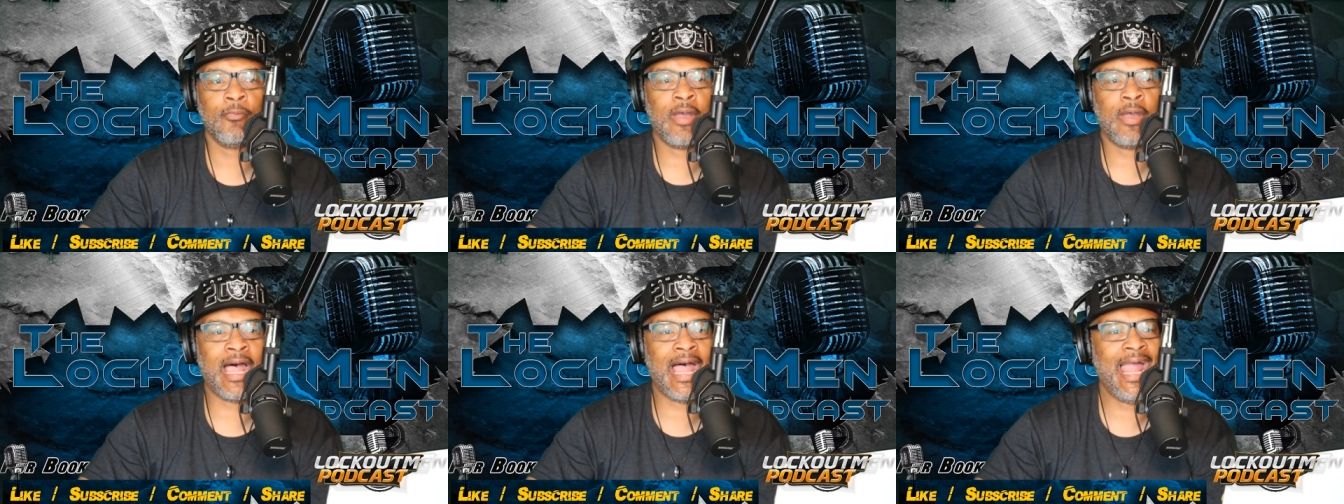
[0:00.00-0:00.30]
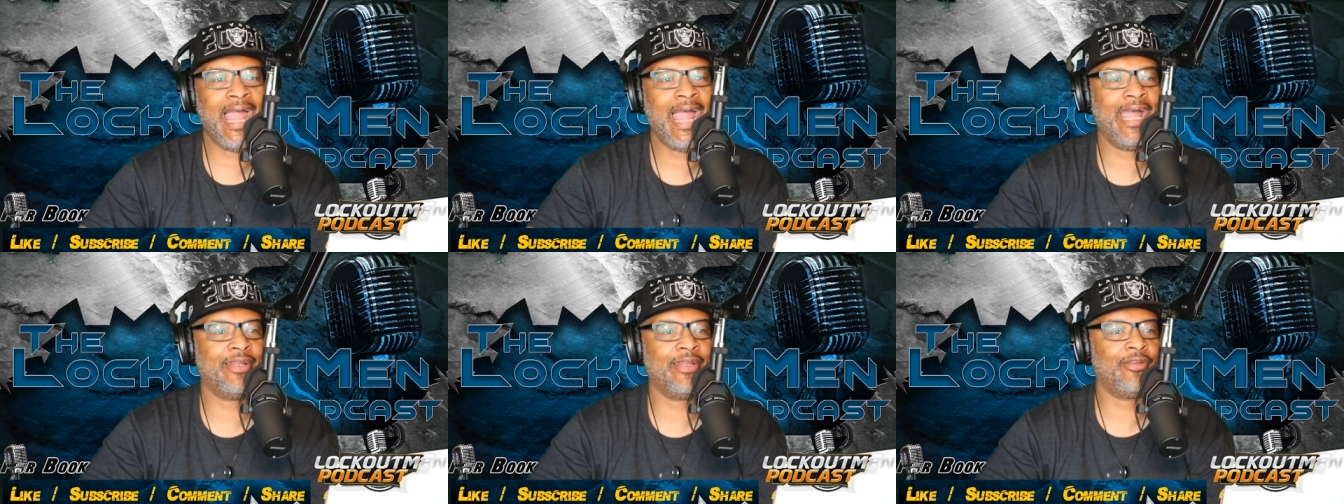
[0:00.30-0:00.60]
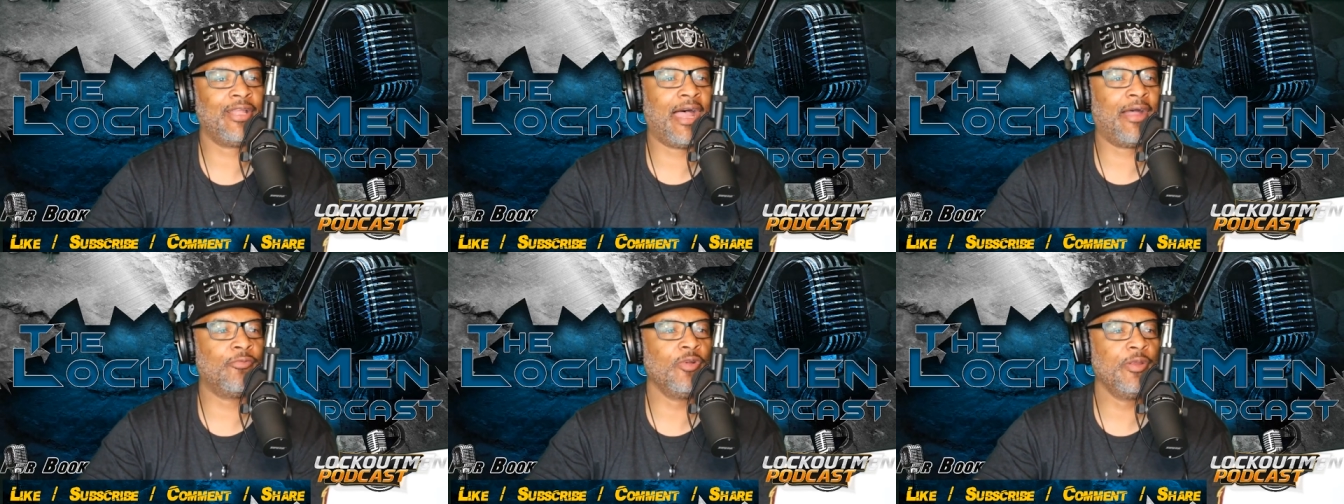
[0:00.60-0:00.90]
I had,
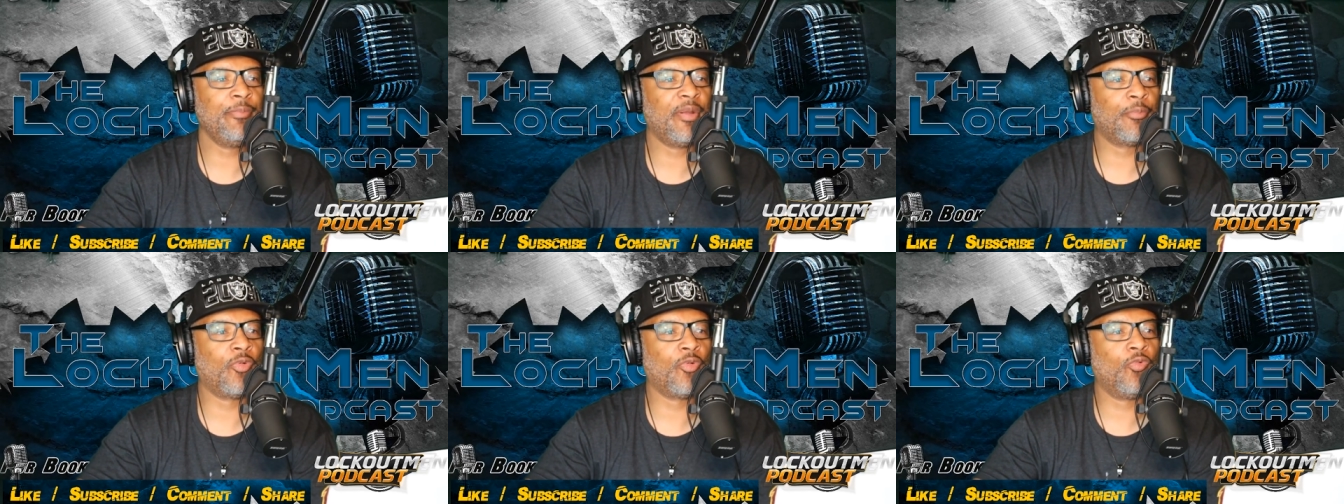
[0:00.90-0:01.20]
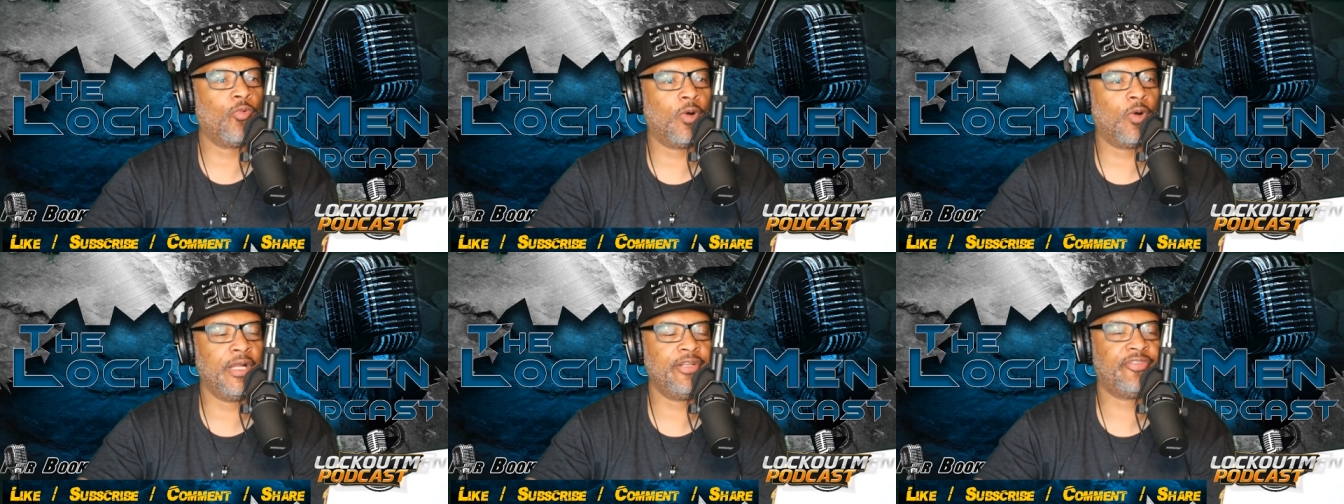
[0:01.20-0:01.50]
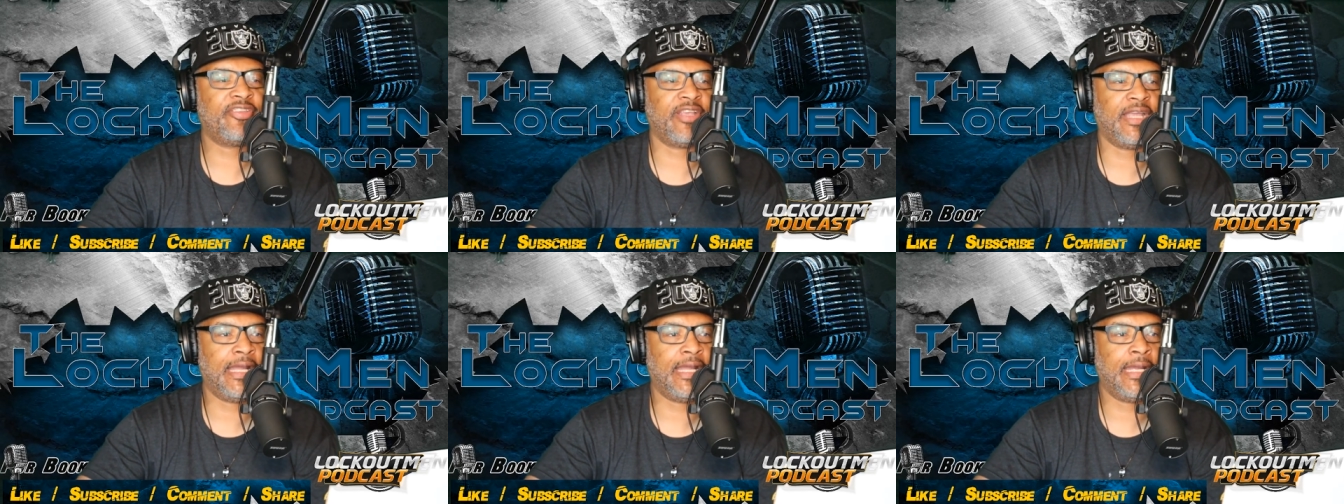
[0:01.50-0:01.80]
I remember one
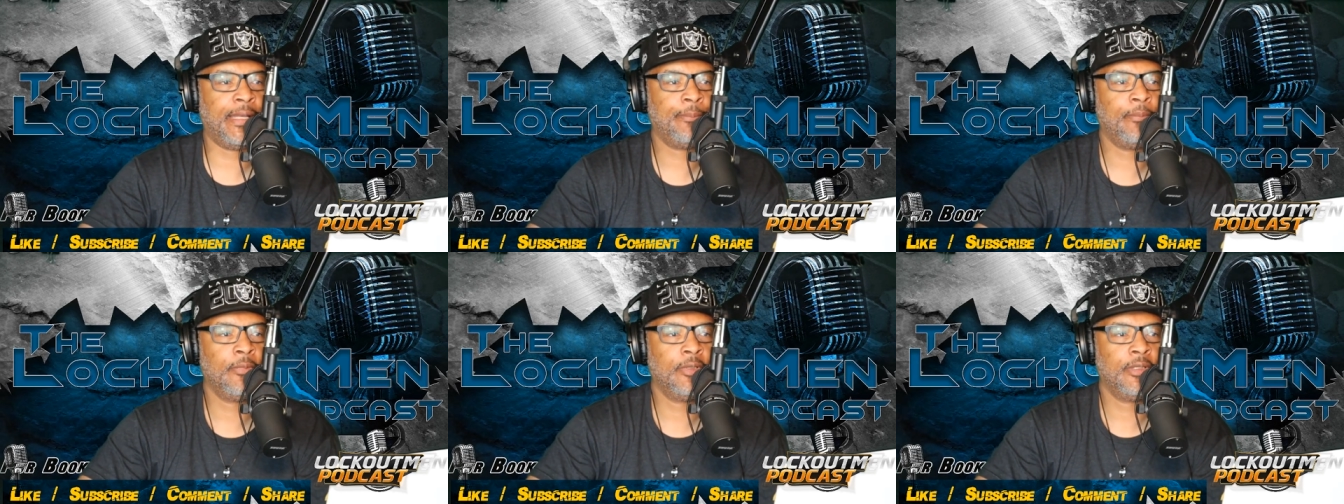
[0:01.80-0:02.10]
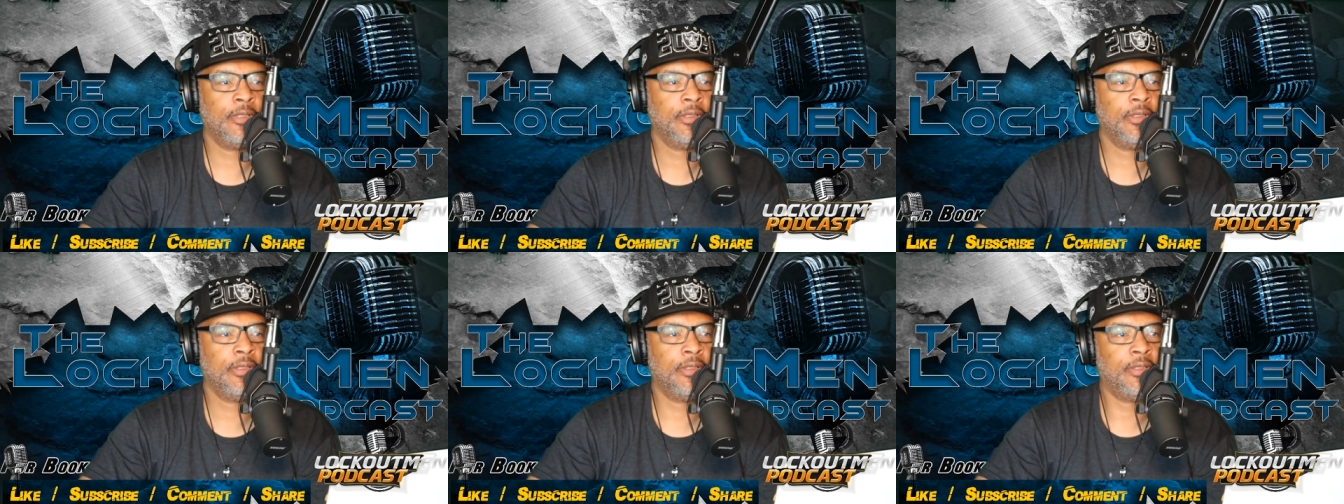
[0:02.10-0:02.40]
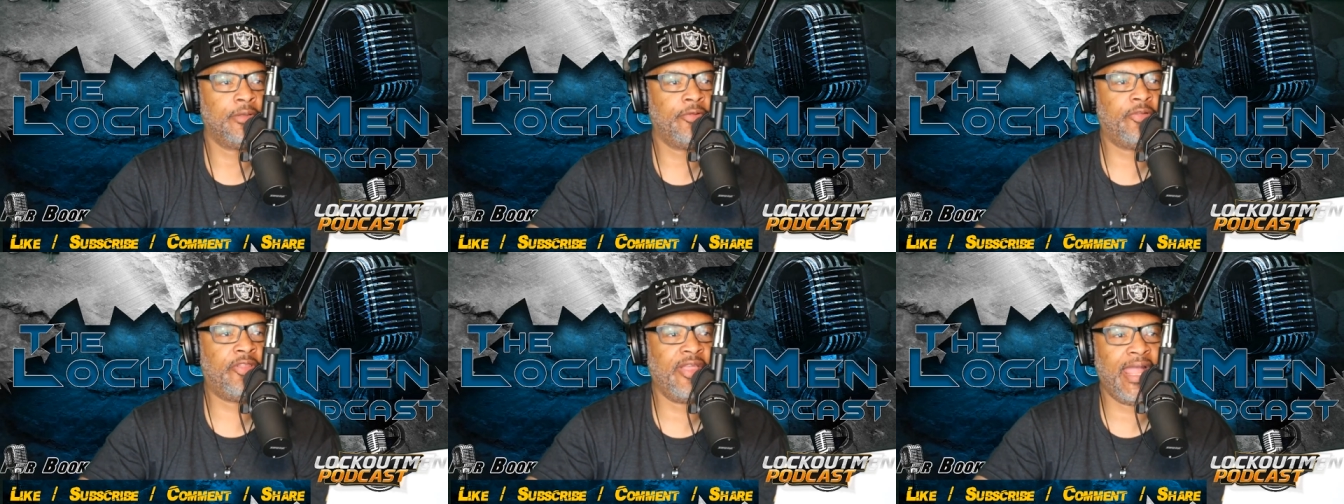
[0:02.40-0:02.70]
time
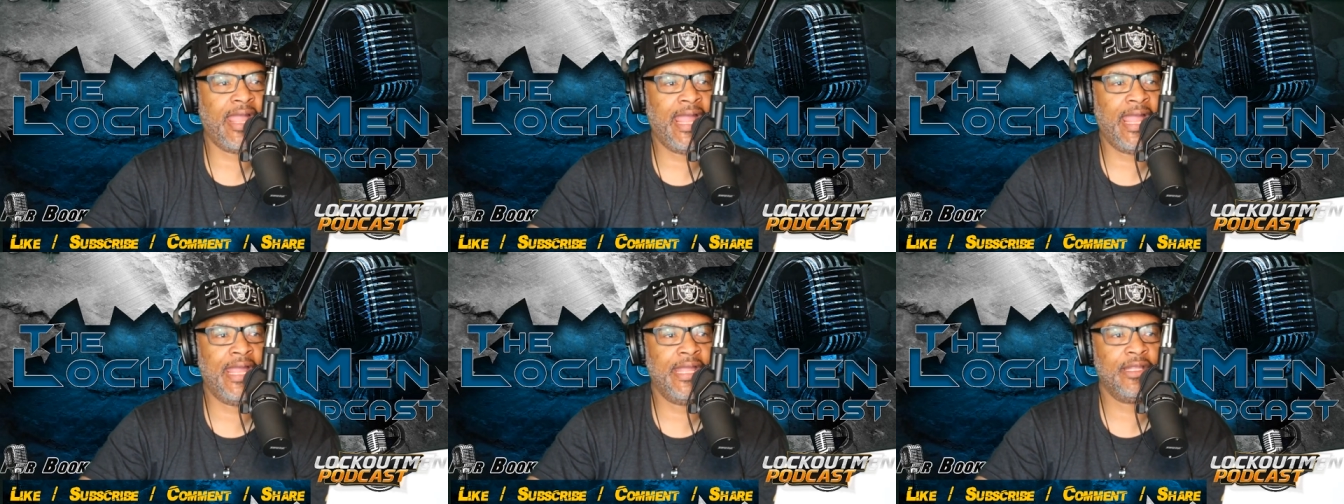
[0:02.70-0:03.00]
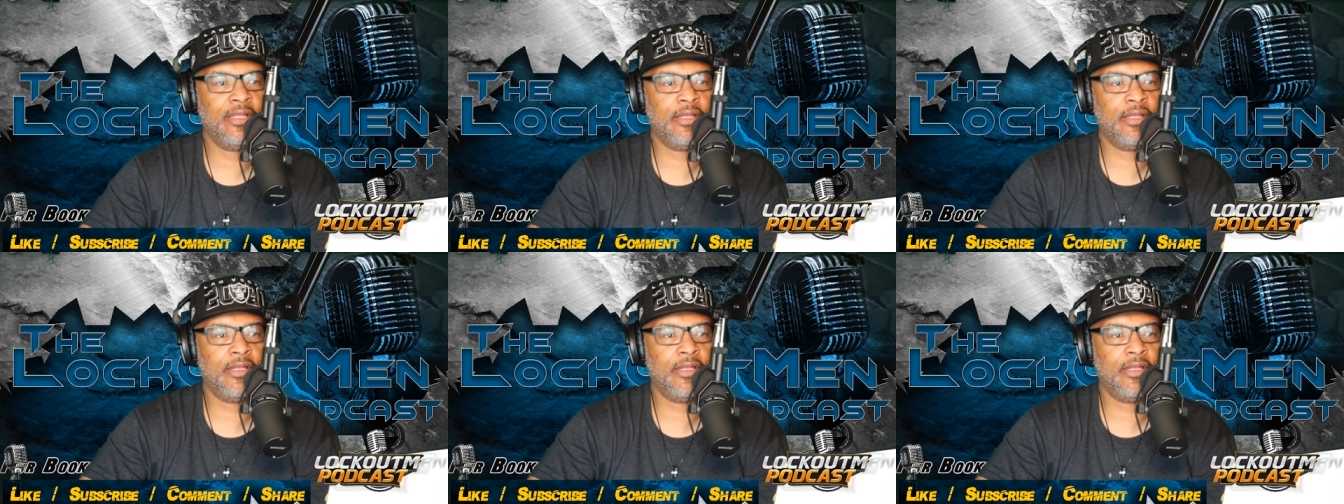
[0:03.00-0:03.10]
that